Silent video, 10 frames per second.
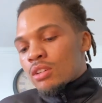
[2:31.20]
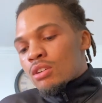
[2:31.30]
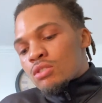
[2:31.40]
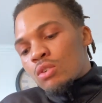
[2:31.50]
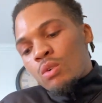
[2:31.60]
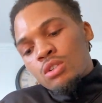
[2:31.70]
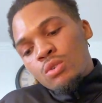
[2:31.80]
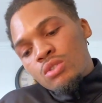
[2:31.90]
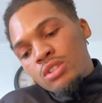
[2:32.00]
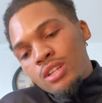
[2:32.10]
So once you
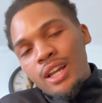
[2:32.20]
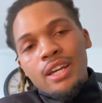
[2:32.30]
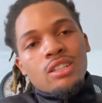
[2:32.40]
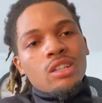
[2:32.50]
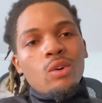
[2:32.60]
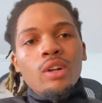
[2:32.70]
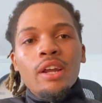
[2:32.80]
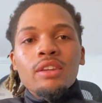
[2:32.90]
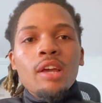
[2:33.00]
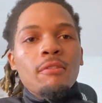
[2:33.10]
see like, just go like
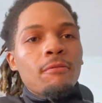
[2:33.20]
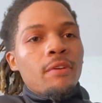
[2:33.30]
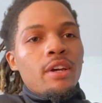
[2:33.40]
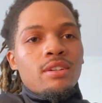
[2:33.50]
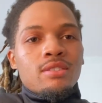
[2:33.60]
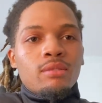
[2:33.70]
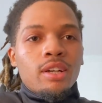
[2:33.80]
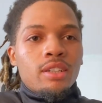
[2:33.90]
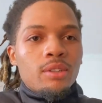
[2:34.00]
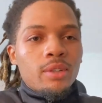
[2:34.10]
Navy Fed or something
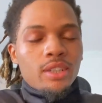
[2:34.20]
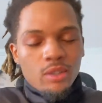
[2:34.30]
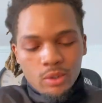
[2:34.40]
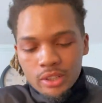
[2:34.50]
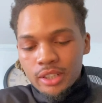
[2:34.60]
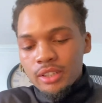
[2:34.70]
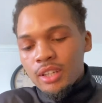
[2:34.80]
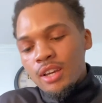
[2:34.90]
like that, right? Okay.